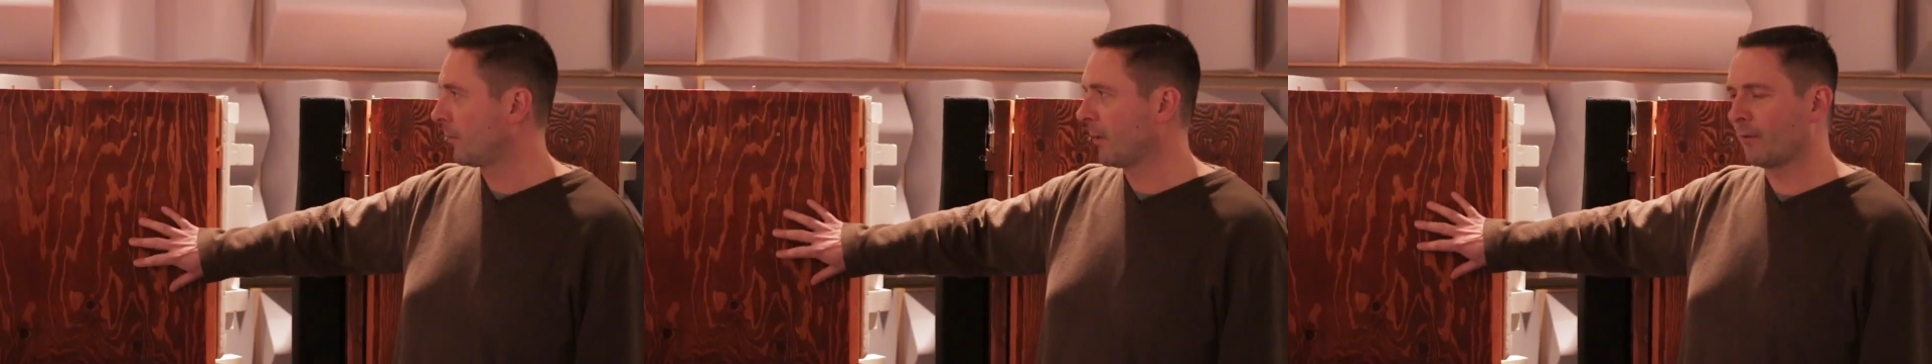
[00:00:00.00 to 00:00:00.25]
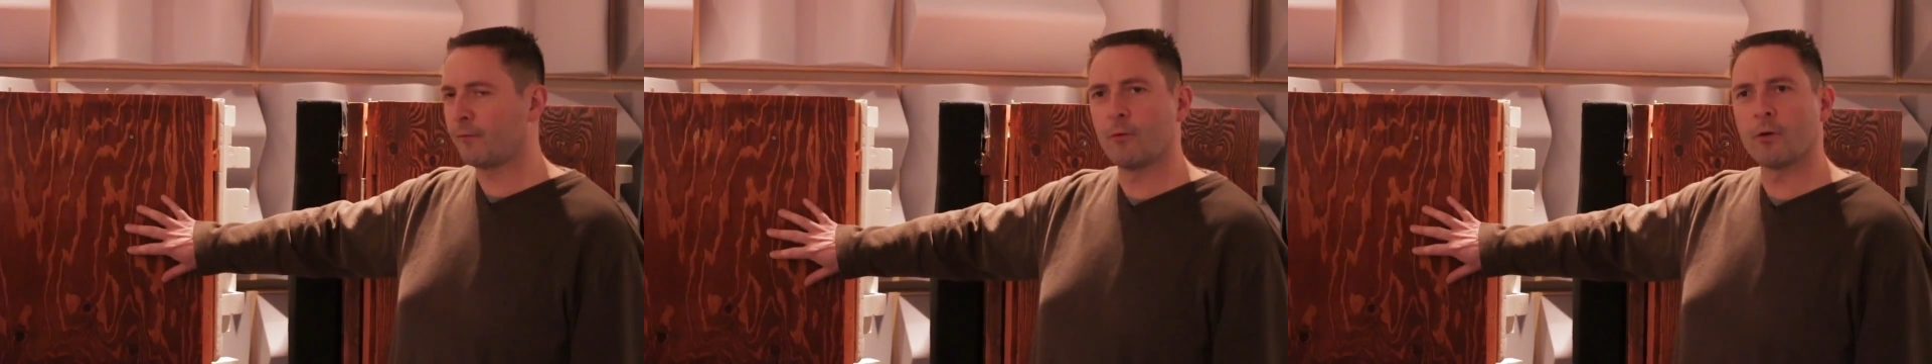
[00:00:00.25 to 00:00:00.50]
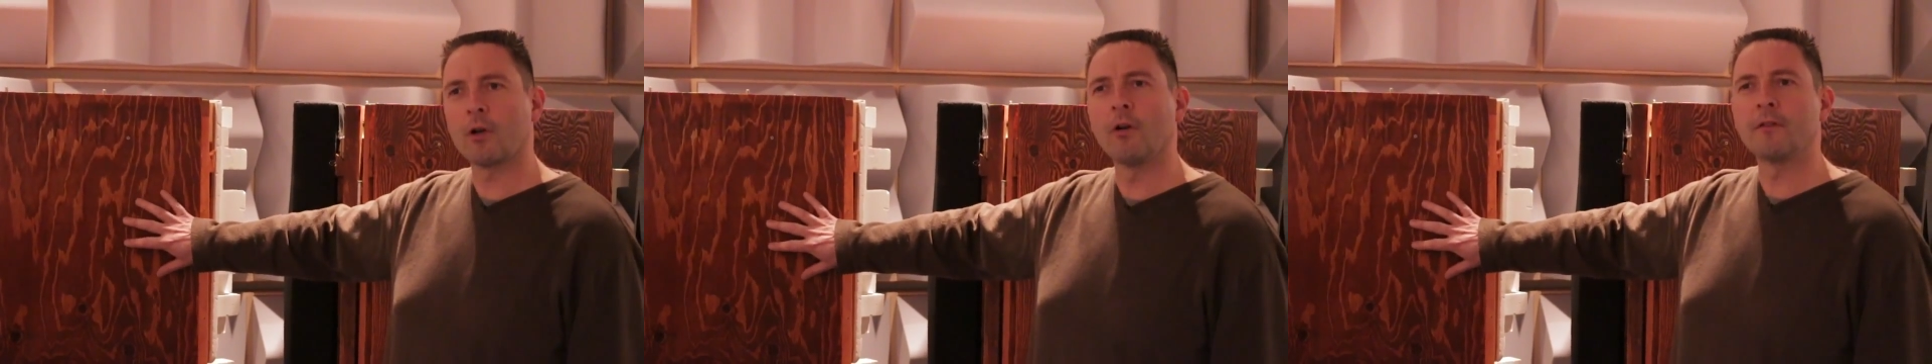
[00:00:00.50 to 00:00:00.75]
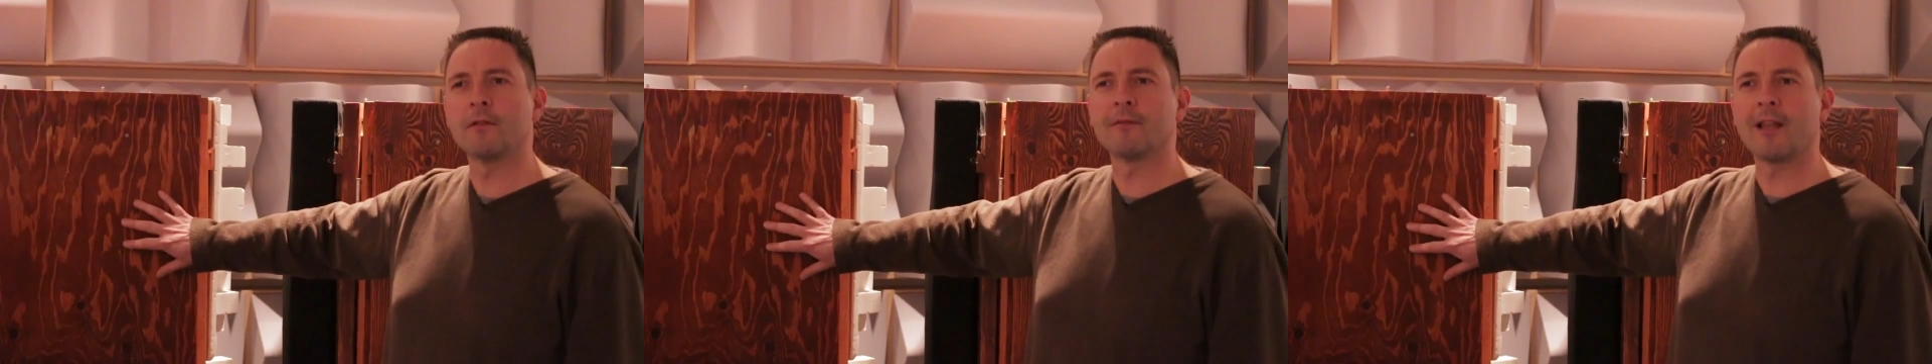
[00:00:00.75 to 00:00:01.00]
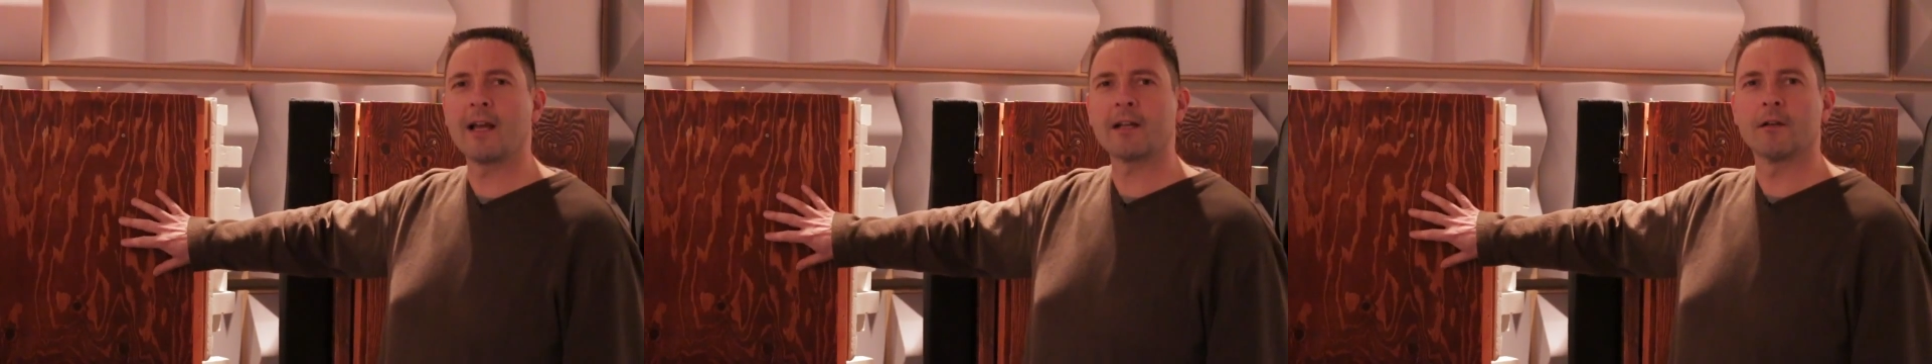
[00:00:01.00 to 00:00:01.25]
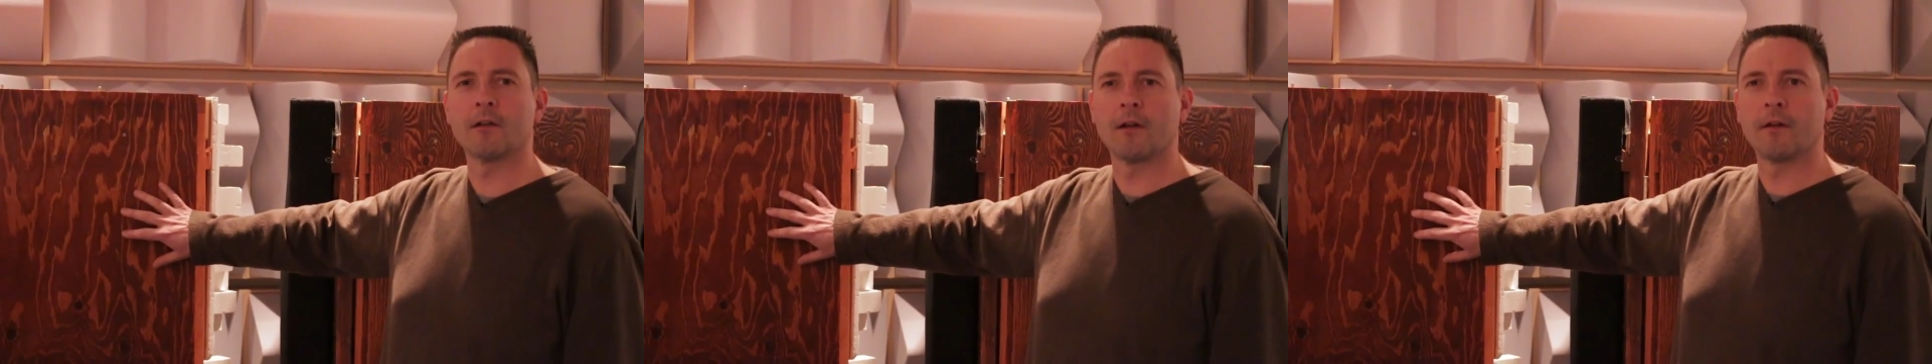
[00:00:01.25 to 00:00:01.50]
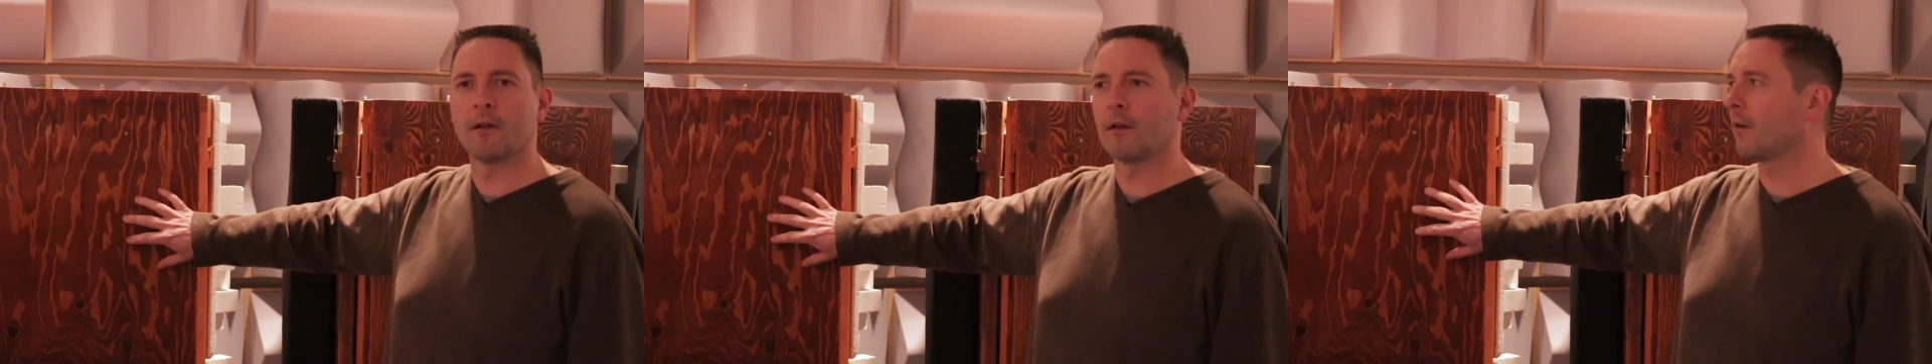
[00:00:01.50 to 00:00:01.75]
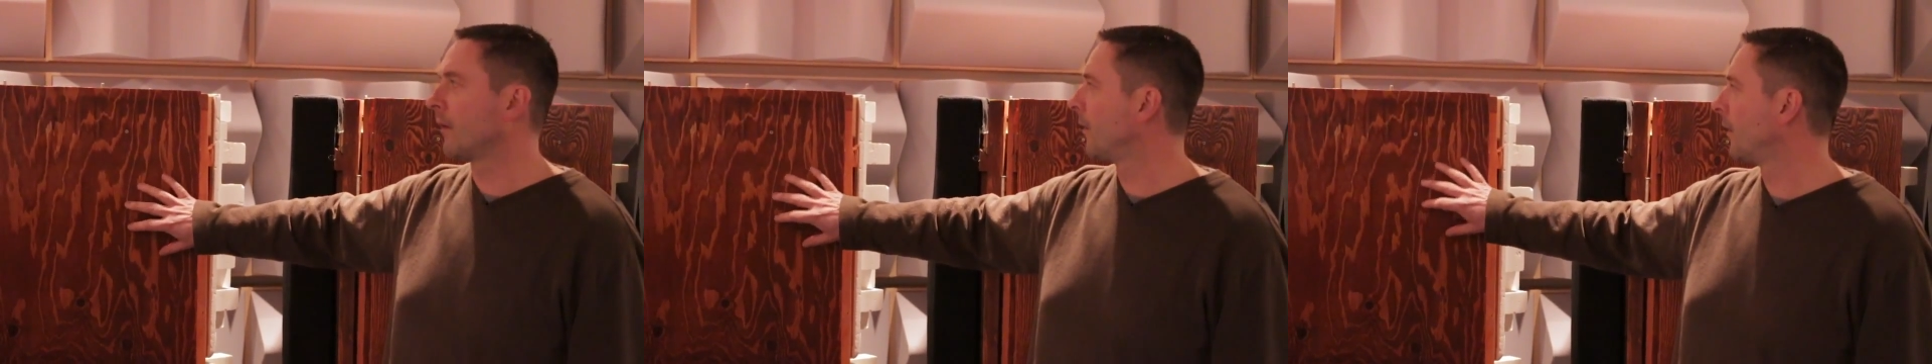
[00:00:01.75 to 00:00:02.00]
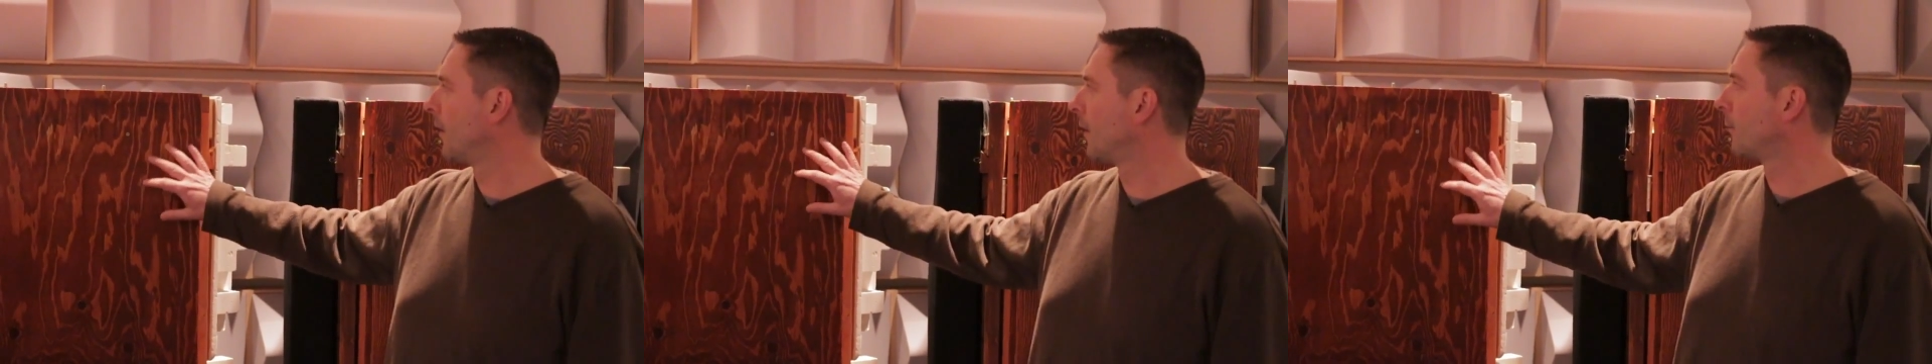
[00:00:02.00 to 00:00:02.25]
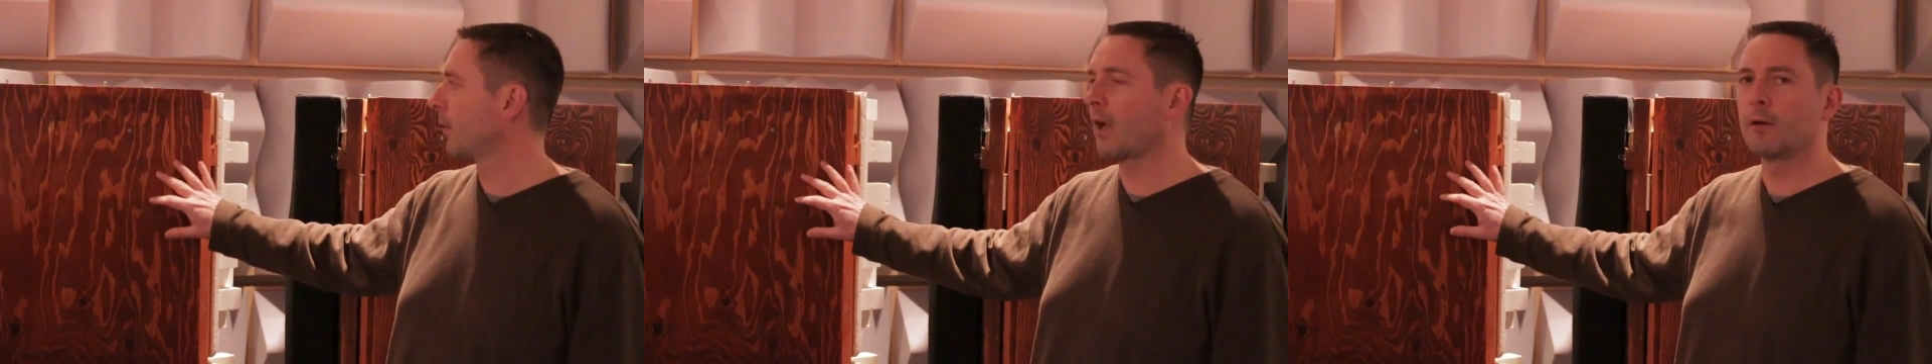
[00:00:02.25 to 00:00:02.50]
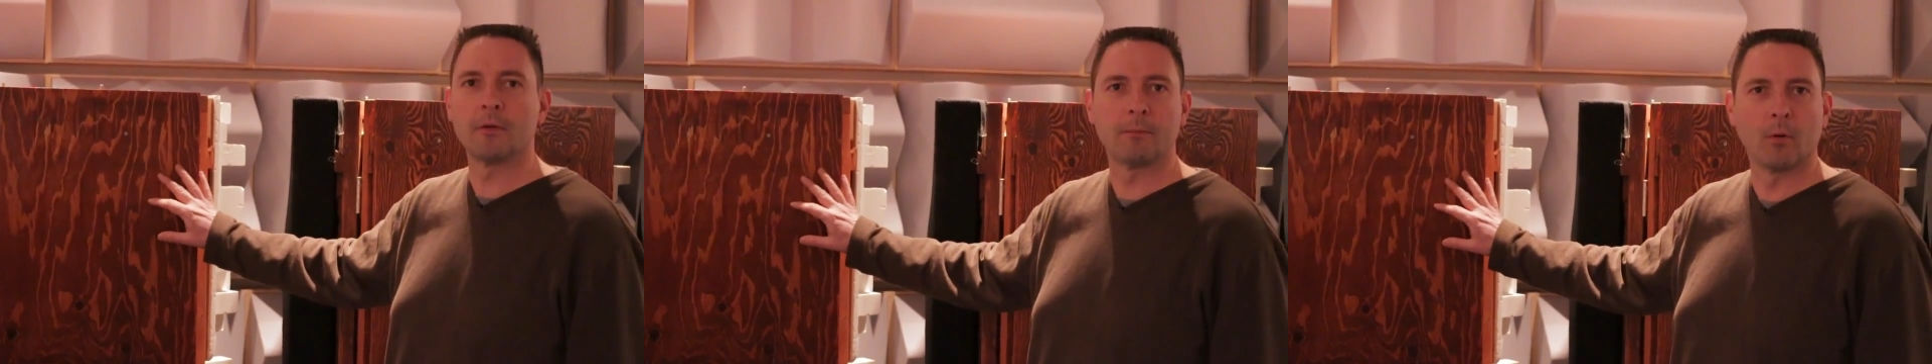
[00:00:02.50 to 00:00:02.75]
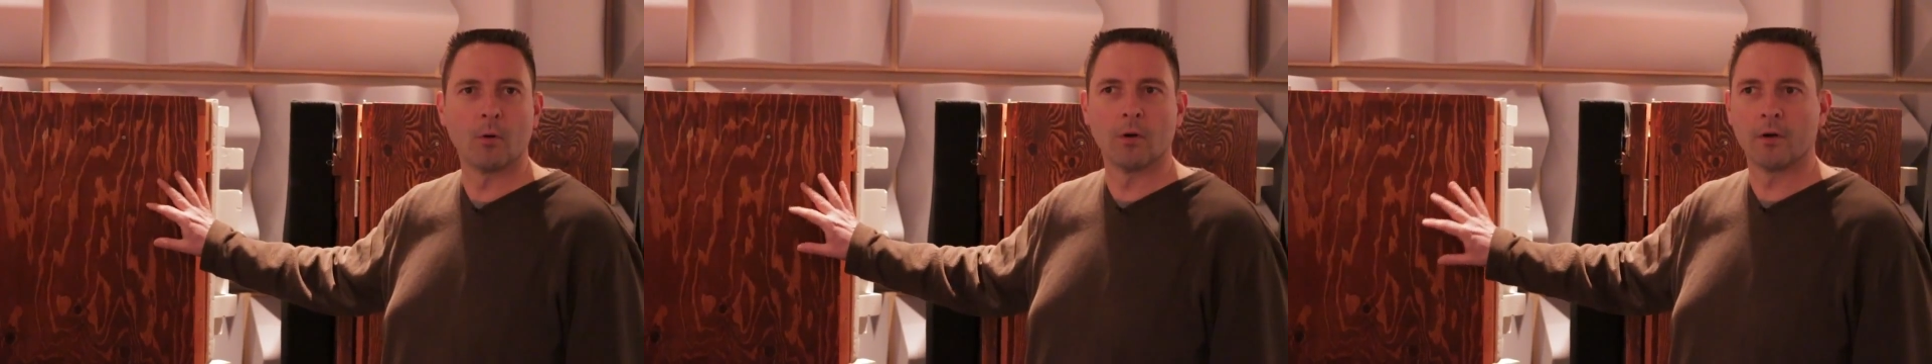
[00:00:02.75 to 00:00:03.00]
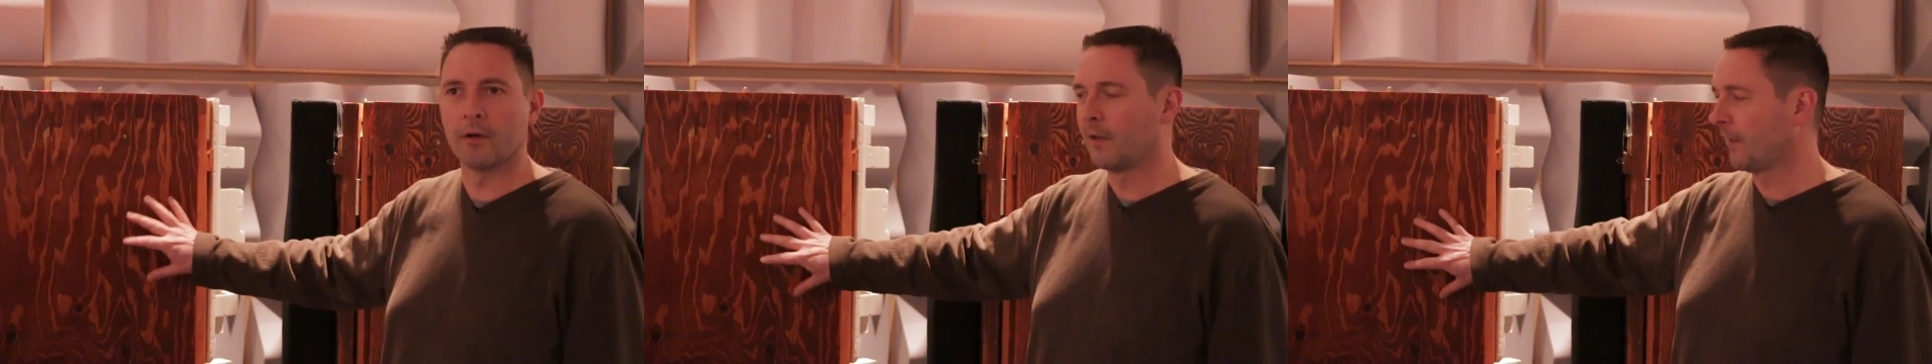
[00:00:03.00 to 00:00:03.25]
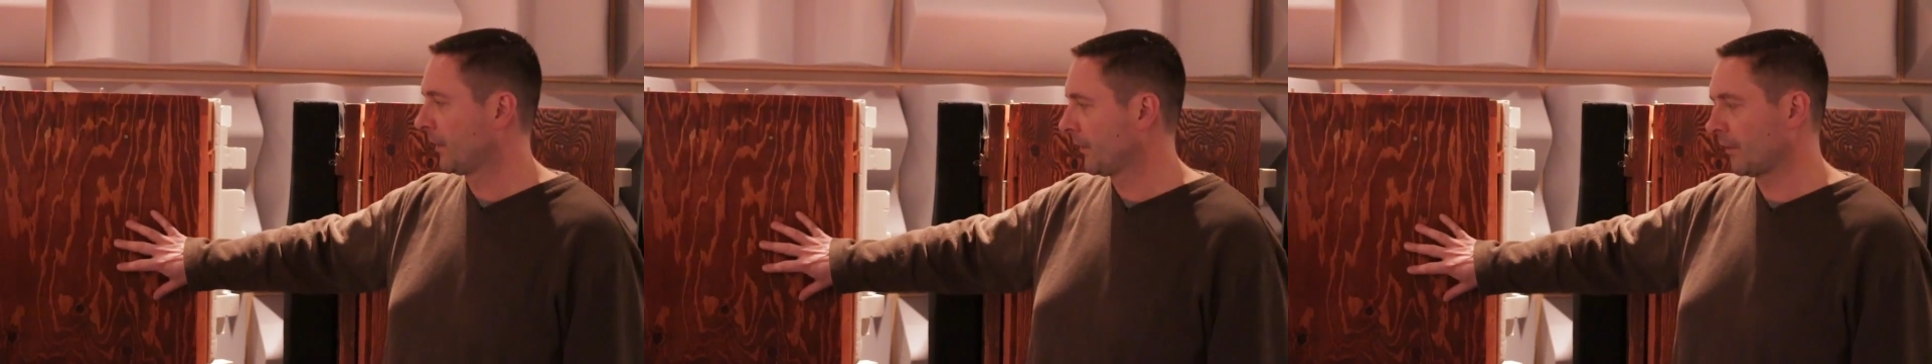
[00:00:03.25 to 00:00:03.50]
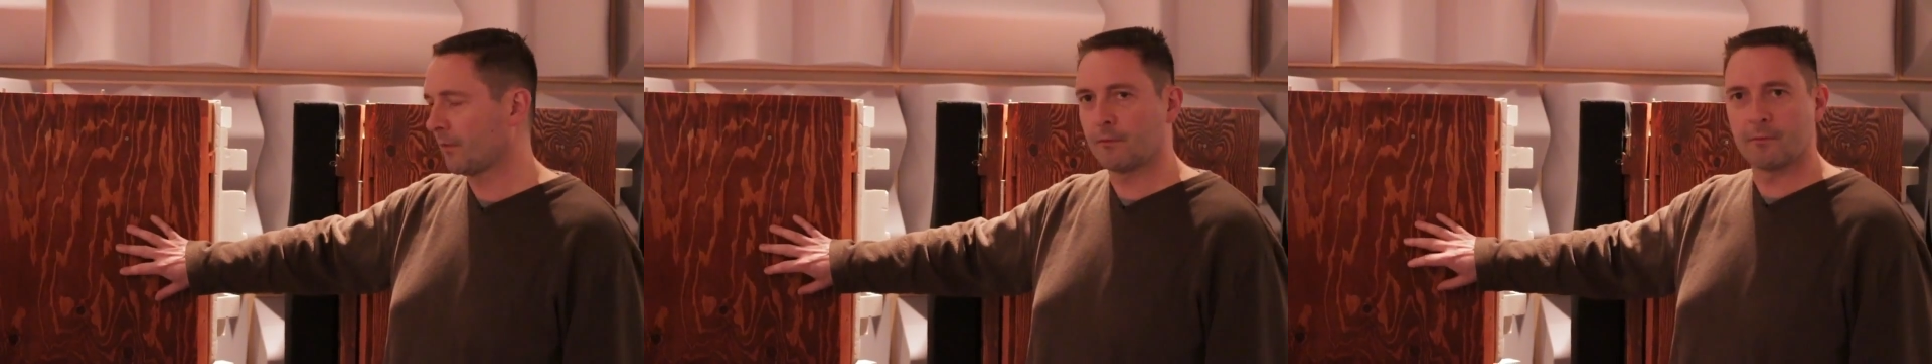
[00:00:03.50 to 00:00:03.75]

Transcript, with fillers: about four coats of lacquer on a, on a plywood board, so it's